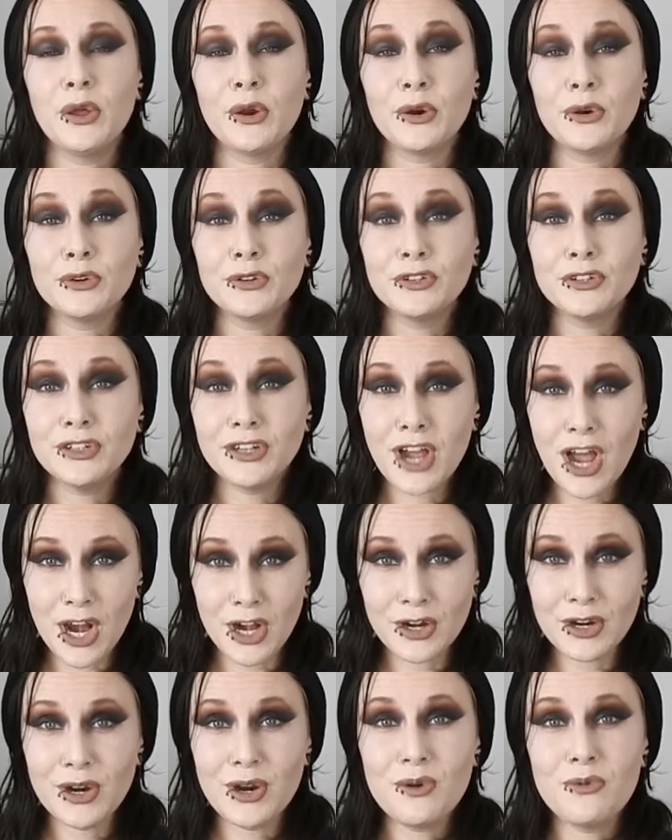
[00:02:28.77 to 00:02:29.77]
their
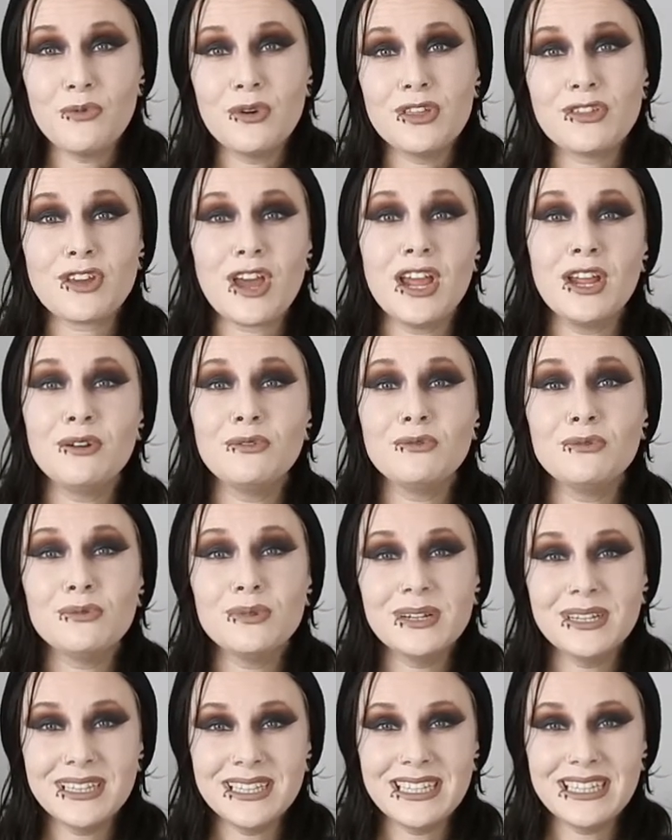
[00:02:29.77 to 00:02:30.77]
daughter, which I
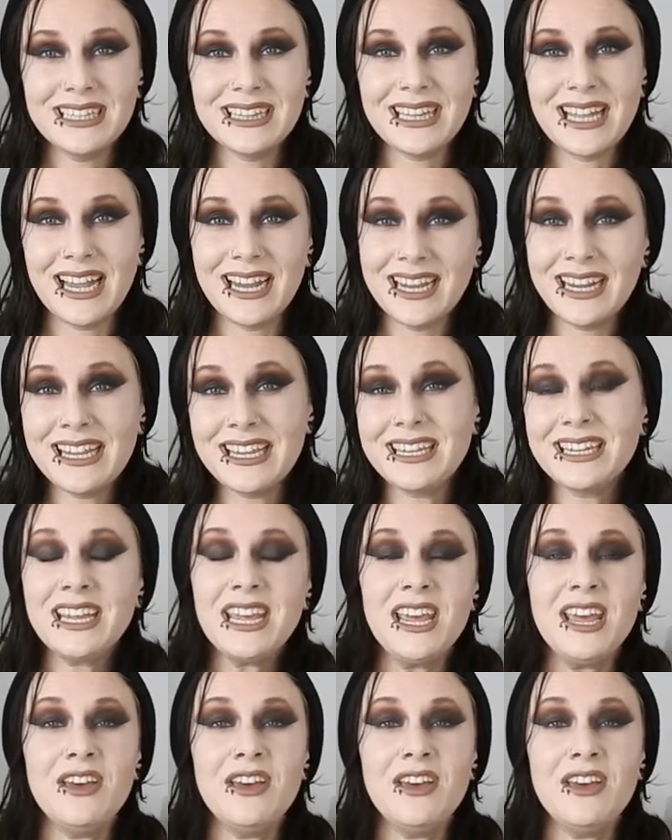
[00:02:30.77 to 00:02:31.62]
really liked.